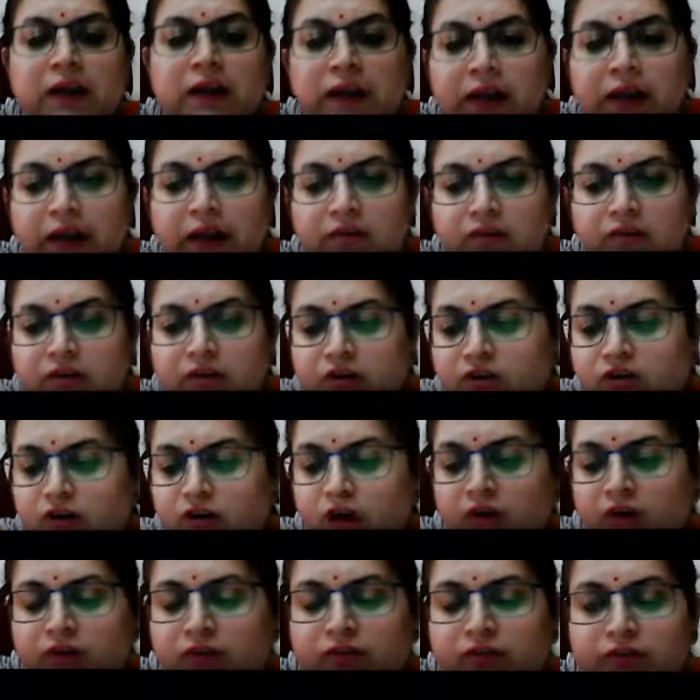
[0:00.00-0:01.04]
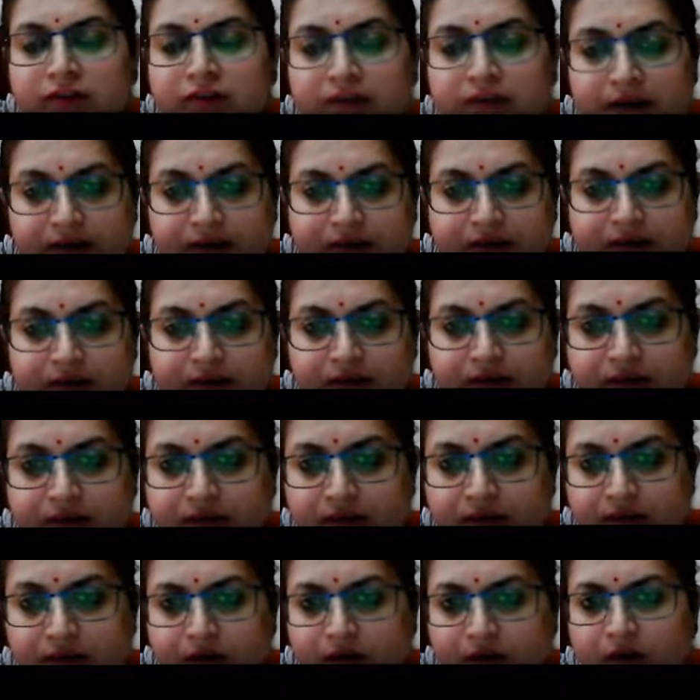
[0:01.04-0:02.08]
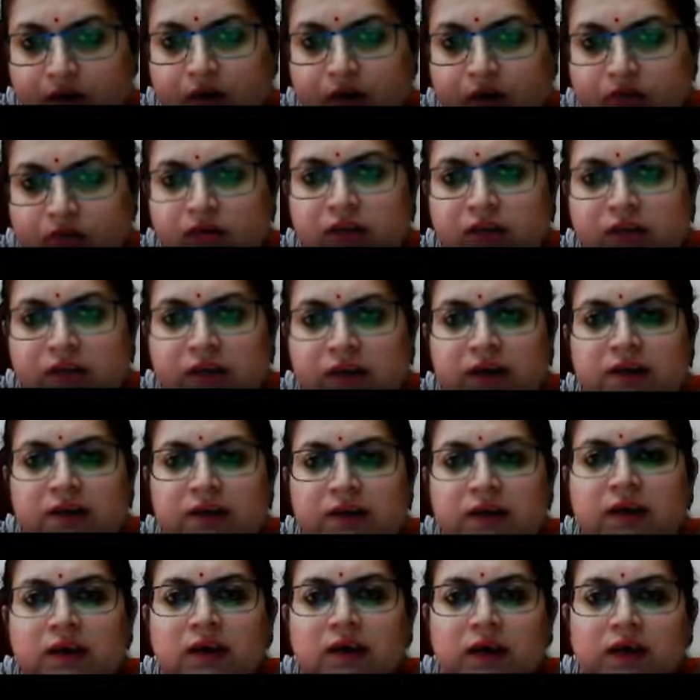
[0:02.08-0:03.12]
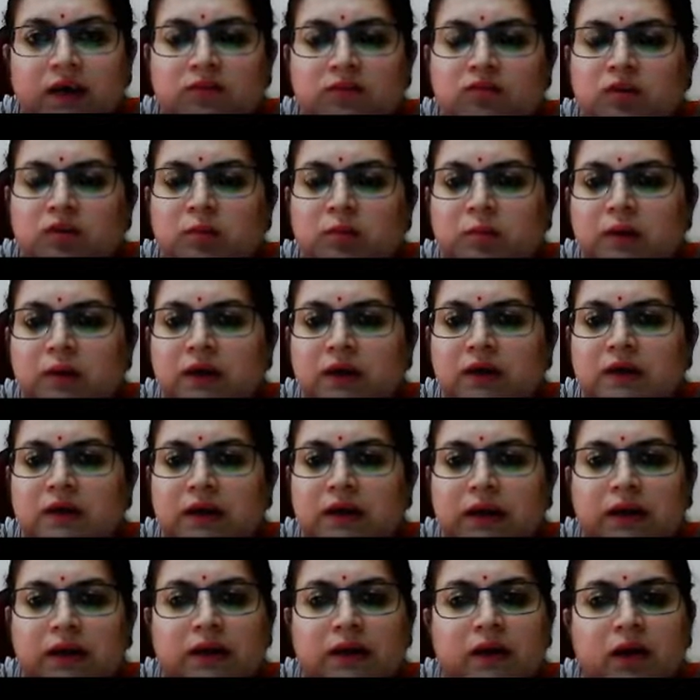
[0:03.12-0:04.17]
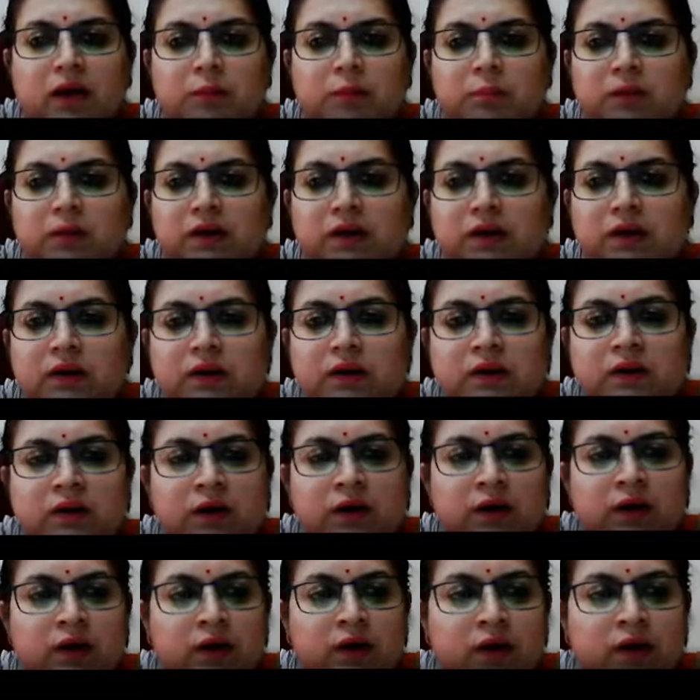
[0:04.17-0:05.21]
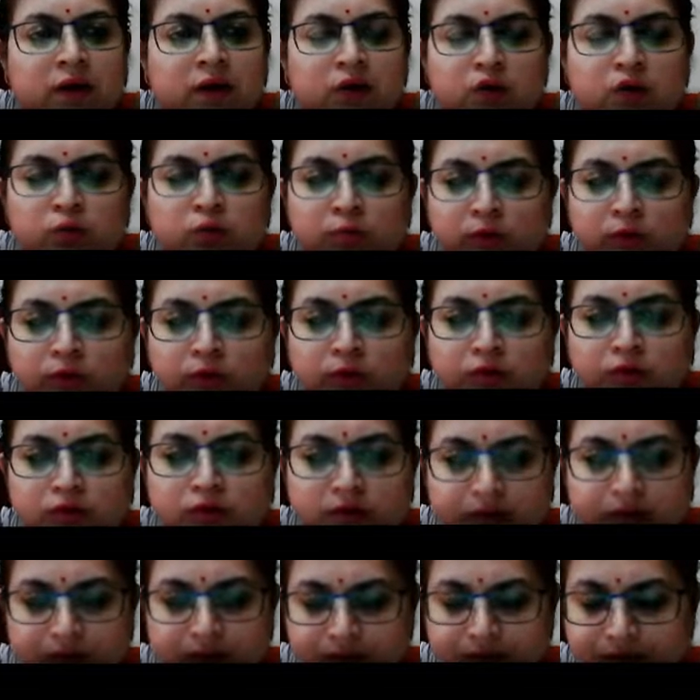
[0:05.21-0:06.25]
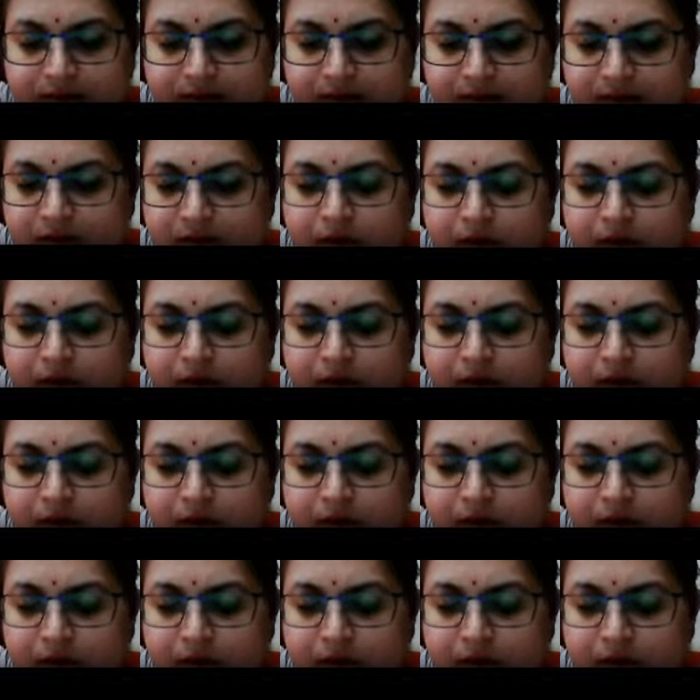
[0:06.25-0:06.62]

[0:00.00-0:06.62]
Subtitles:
levels of disaster, which I think I will be taking up in tomorrow's class.